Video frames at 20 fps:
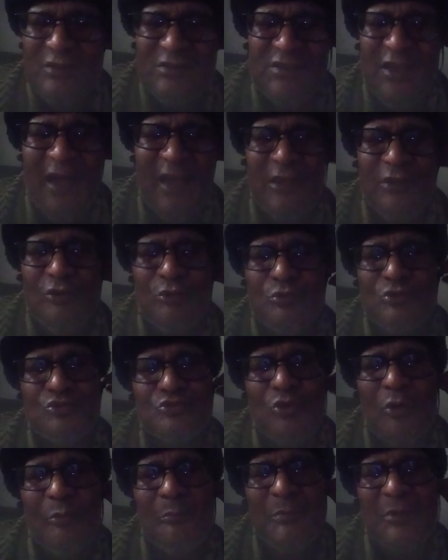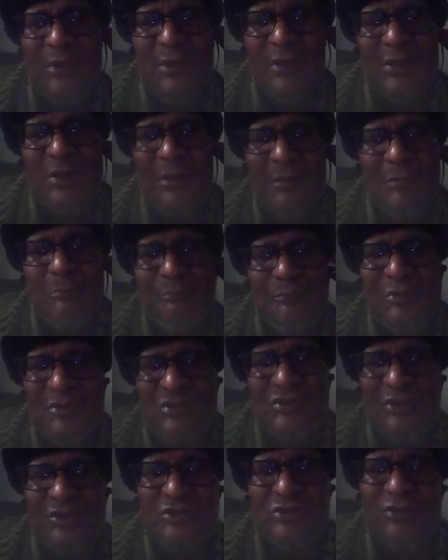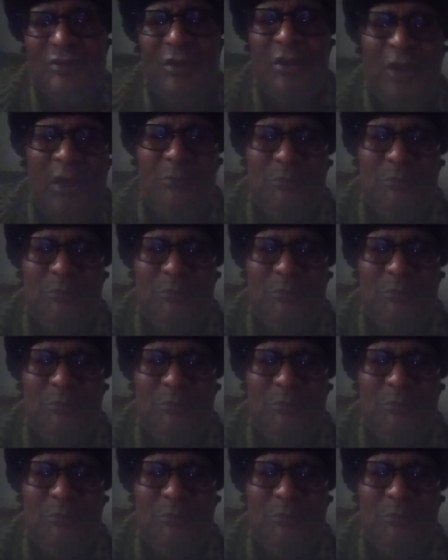titles or being in position